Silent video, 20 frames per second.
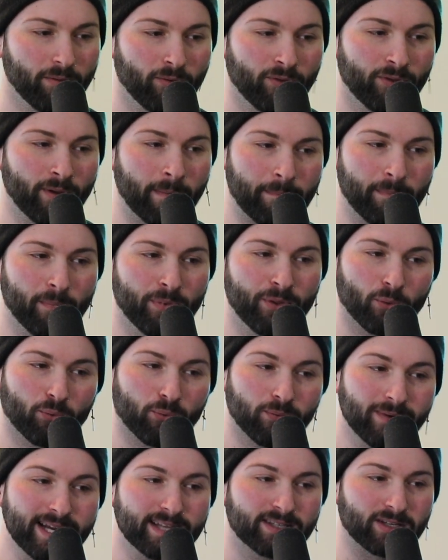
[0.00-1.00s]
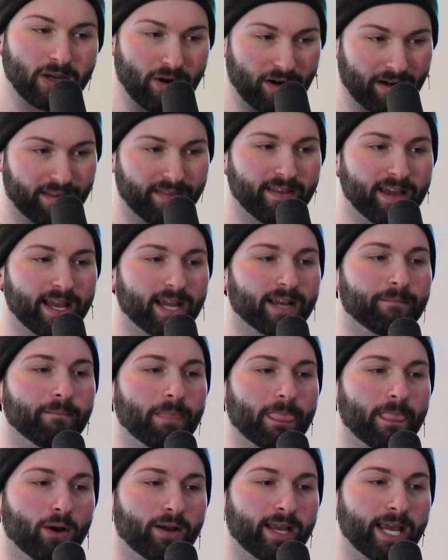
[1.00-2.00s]
retard
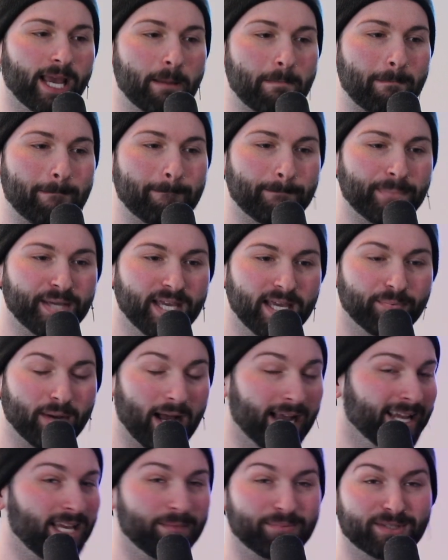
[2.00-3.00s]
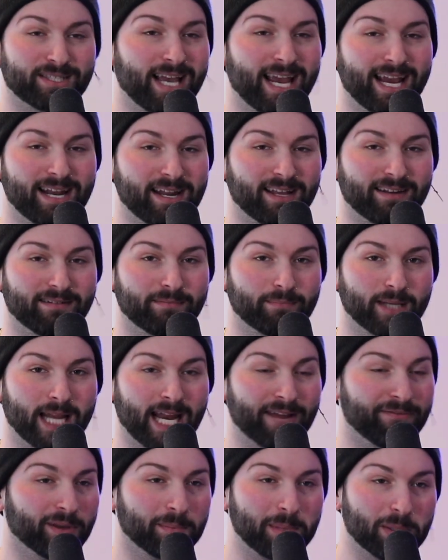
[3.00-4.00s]
thing. Okay, people, I keep saying it.
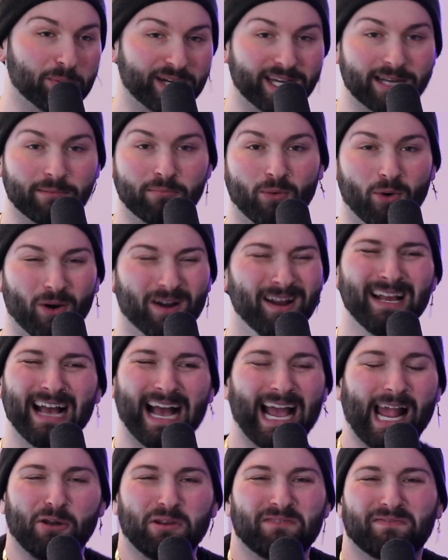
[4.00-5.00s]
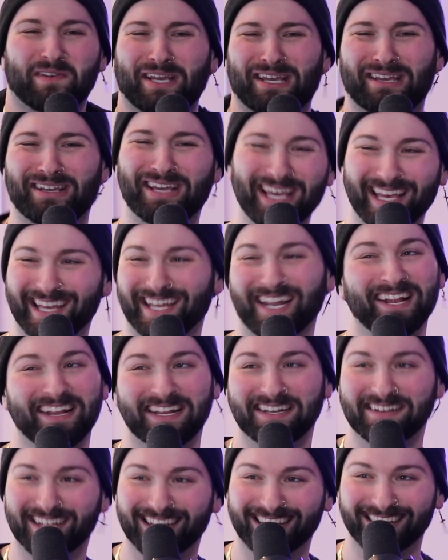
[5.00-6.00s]
I feel like people are getting more. I don't even get
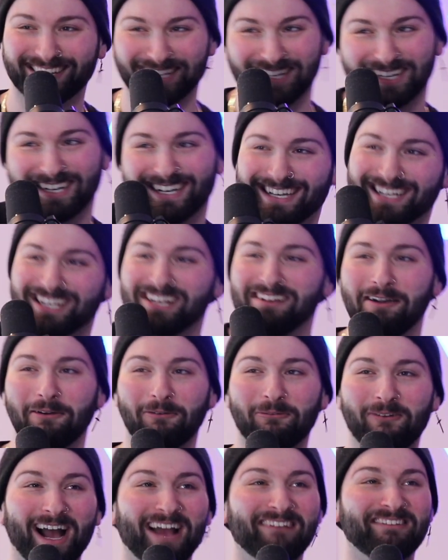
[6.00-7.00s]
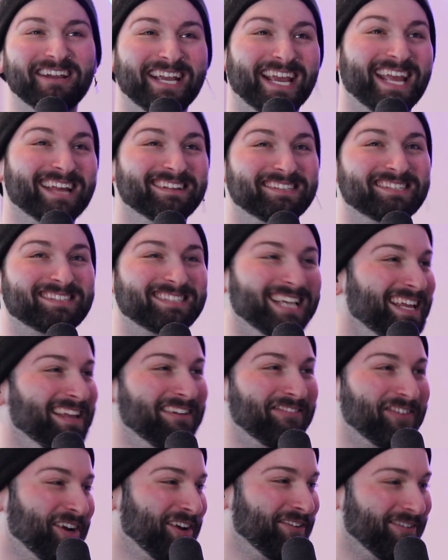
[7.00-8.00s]
why we can't say
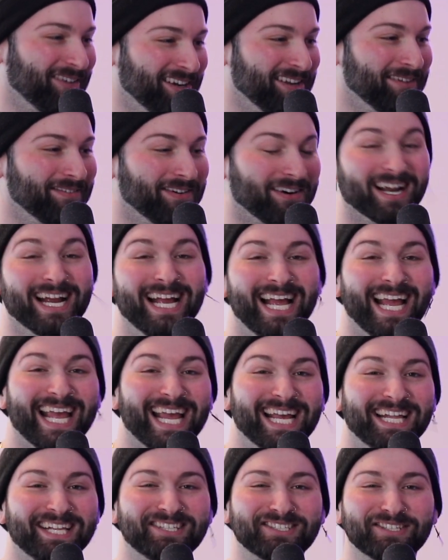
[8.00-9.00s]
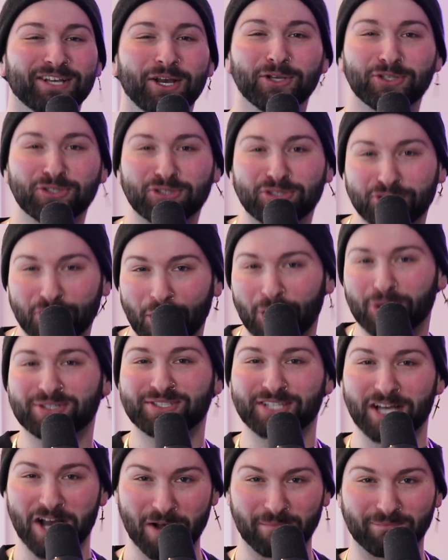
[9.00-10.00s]
that fucking word anymore. It's so
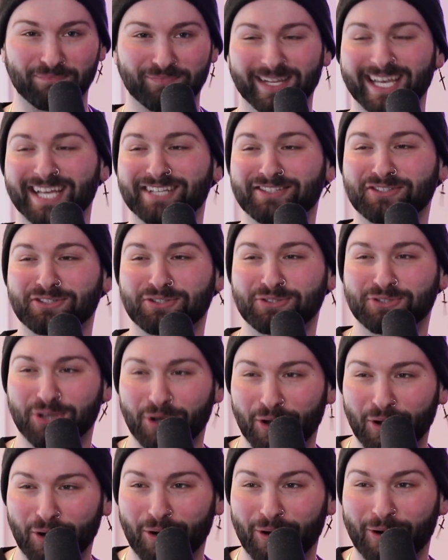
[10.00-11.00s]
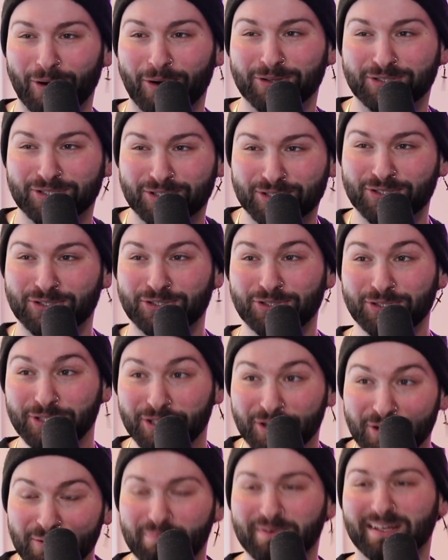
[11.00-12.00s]
dumb. It's so
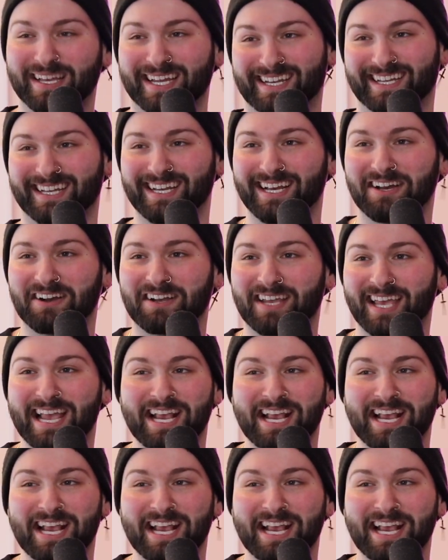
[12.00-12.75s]
stupid. Okay,